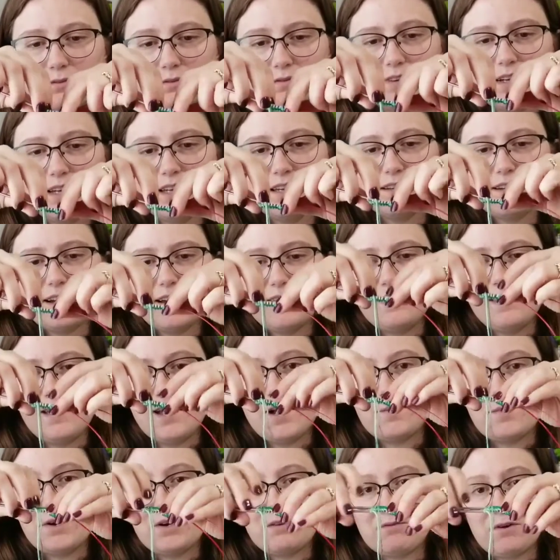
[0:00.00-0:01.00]
Like, I think
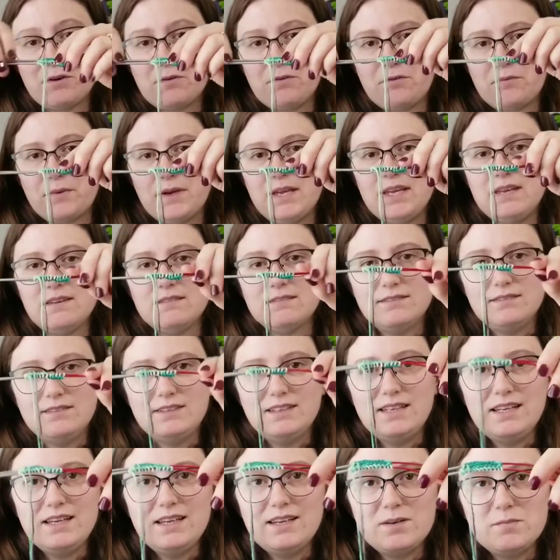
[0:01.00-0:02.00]
I'm on row 3,
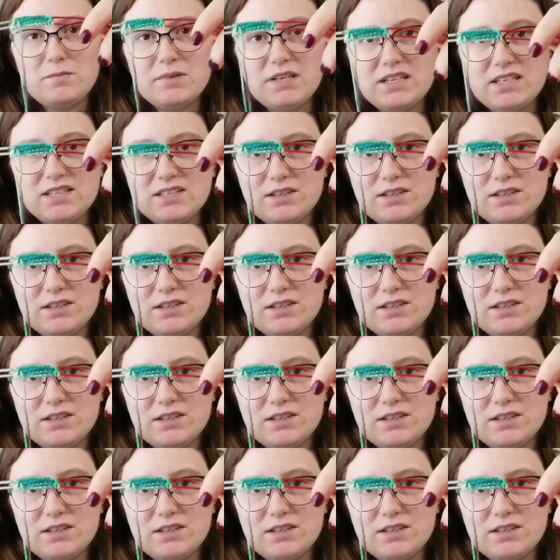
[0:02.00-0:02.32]
little bitty